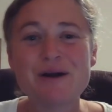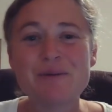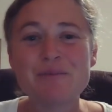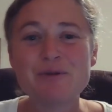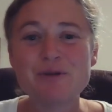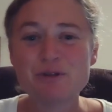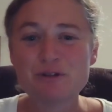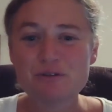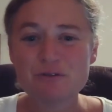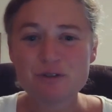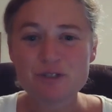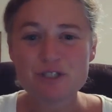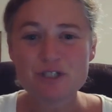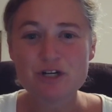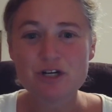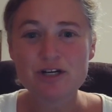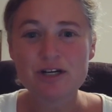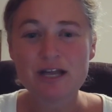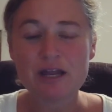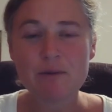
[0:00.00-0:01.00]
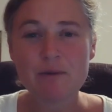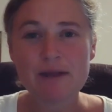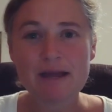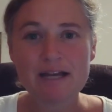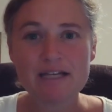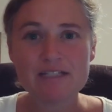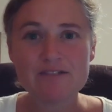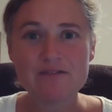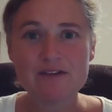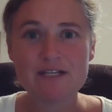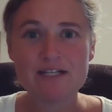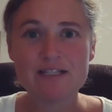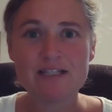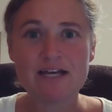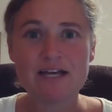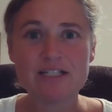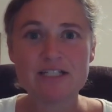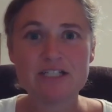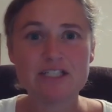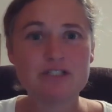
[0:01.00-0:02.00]
a beautiful stargate we activated
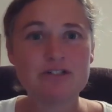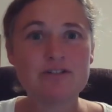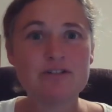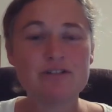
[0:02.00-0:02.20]
last year.